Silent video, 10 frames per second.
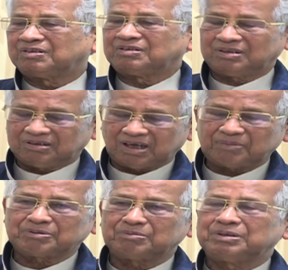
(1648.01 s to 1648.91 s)
You
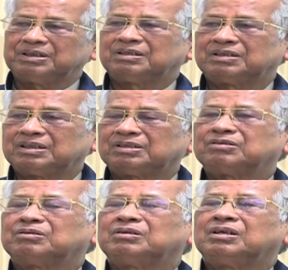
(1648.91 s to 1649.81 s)
have to be. Is
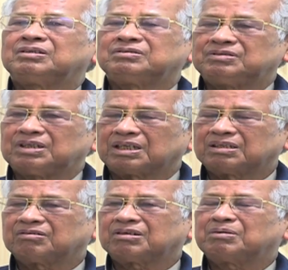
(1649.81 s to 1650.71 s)
it
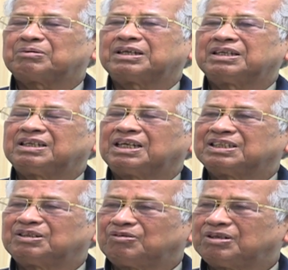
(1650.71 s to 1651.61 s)
Jatiyatavadi? There
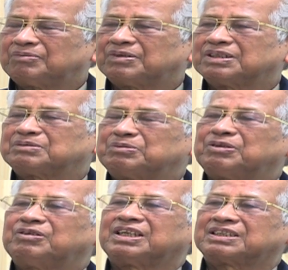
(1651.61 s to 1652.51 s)
is no difference
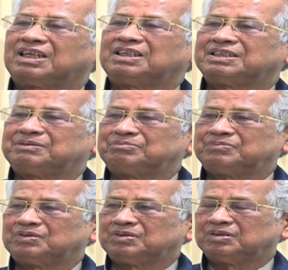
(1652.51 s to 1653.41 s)
between nationalism.
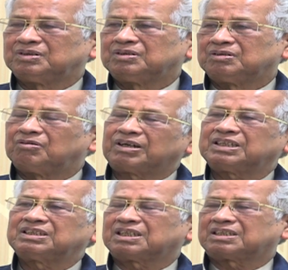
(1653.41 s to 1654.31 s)
What
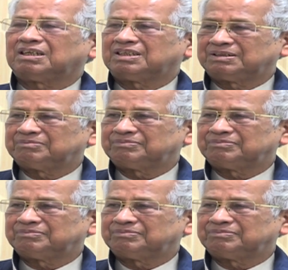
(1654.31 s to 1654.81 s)
is nationalism?